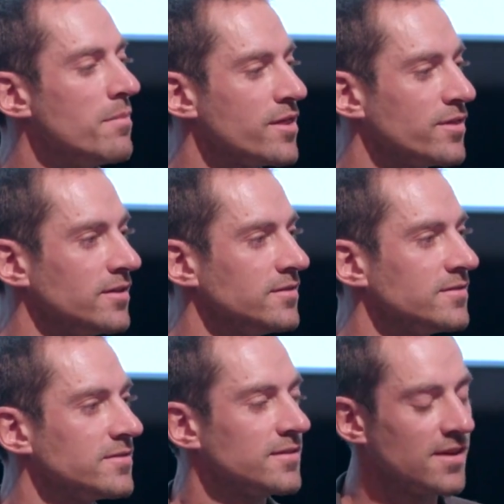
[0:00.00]

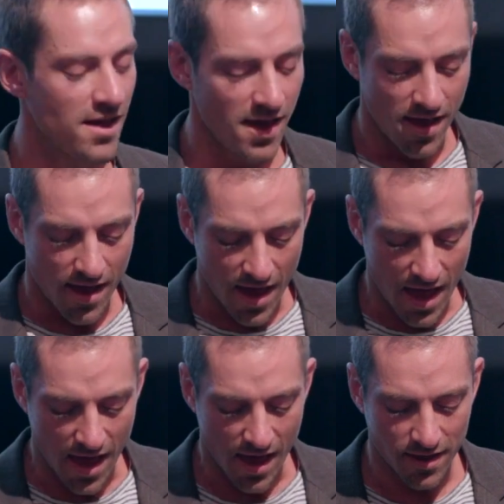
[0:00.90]
methods
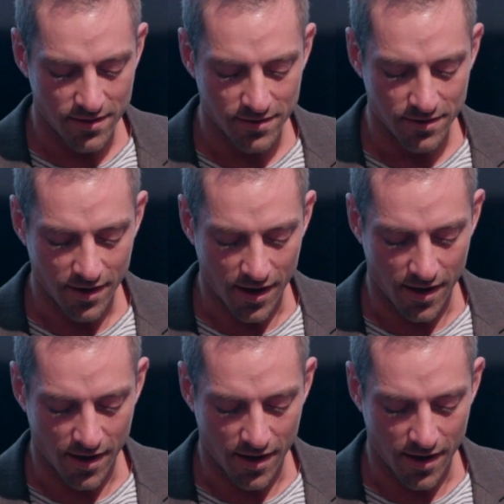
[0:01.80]
and